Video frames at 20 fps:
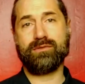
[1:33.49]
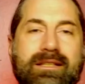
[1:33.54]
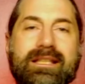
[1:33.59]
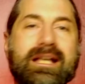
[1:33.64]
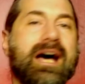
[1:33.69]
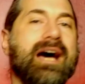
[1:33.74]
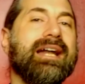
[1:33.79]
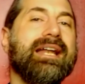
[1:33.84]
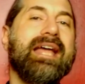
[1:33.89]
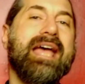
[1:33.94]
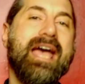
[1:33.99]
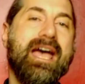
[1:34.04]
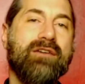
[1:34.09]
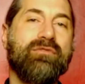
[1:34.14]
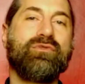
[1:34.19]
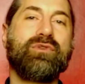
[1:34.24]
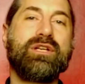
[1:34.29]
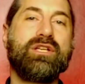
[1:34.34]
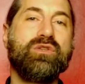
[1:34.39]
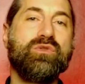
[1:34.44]
Not
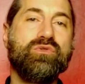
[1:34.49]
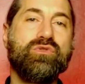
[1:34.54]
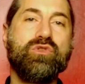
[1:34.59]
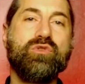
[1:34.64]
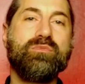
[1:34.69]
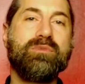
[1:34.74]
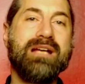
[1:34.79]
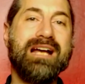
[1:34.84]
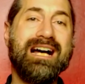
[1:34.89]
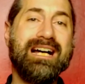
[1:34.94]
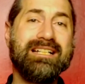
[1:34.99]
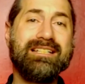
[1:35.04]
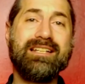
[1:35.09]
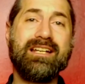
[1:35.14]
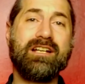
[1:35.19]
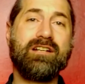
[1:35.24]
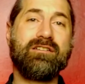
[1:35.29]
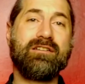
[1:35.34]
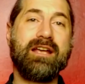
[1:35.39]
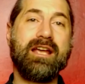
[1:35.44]
every YouTube
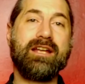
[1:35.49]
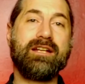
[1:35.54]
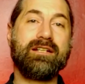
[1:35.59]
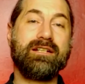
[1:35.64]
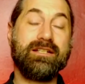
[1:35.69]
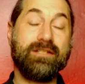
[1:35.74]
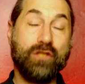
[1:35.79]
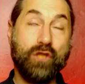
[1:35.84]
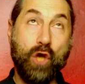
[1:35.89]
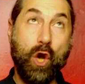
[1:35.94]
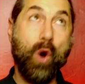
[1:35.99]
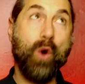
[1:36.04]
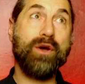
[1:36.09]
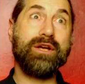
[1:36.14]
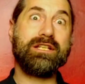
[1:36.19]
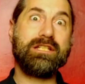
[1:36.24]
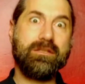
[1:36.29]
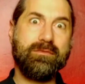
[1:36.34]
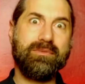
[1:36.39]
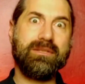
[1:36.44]
content creator is
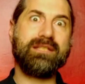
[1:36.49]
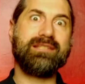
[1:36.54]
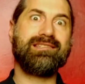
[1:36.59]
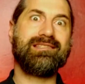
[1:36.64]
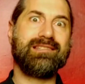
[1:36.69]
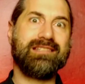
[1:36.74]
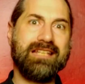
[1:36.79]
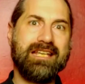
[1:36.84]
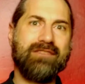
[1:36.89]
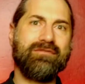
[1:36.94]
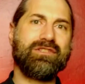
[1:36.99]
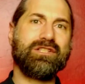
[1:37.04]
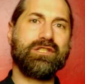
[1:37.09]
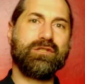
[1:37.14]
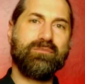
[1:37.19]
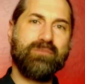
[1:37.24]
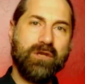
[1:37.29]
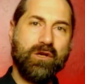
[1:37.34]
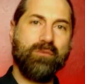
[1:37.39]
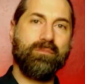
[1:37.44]
going to be Steven
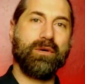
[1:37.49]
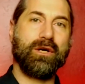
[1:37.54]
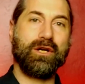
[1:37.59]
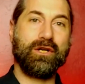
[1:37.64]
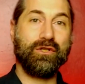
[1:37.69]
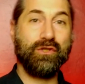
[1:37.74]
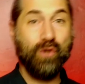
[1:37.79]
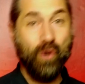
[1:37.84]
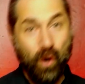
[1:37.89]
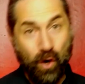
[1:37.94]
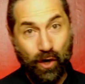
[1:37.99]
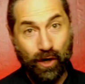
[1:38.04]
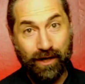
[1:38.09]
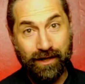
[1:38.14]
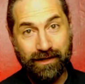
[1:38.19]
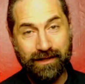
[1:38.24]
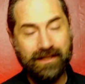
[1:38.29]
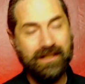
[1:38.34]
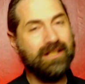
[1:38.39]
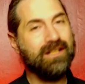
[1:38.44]
Spielberg,
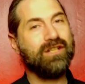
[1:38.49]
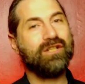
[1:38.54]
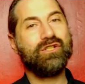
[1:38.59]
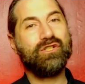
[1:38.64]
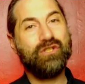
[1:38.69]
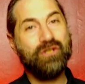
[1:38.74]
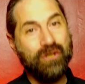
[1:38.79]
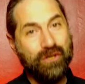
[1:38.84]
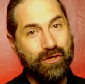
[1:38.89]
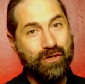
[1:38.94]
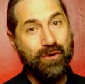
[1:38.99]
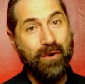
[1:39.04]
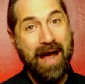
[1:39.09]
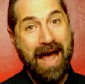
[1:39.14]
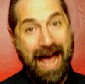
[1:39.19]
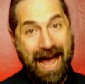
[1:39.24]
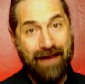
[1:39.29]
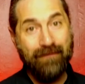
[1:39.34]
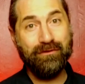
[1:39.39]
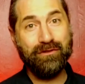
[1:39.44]
nor do you
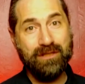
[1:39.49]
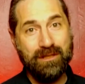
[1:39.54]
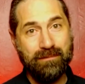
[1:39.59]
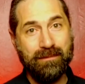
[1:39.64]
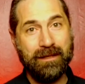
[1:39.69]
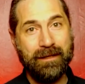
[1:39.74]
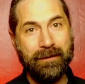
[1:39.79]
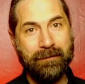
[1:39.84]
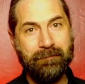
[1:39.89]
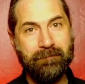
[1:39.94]
have to be.